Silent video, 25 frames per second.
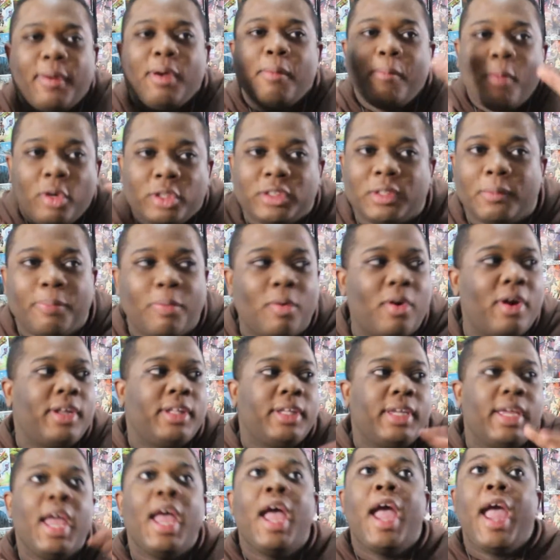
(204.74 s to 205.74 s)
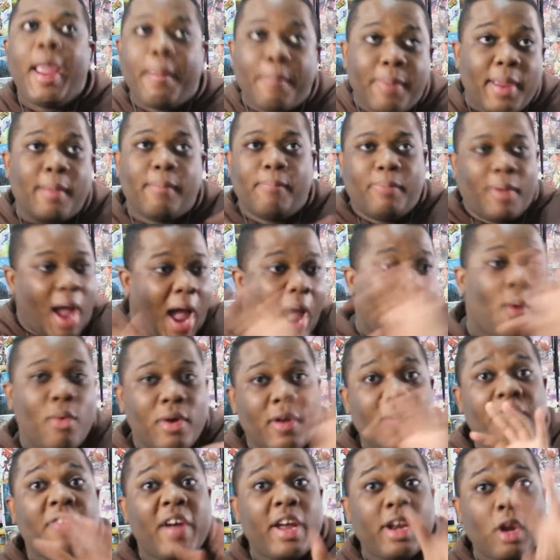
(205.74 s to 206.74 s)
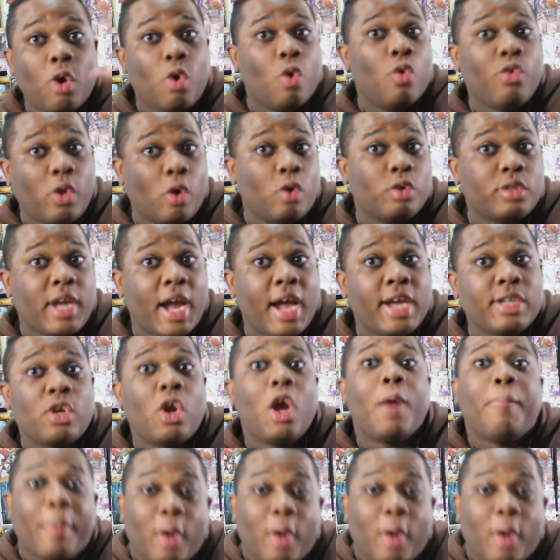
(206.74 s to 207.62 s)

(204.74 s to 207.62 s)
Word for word: But most importantly, I want to find out who those guys are.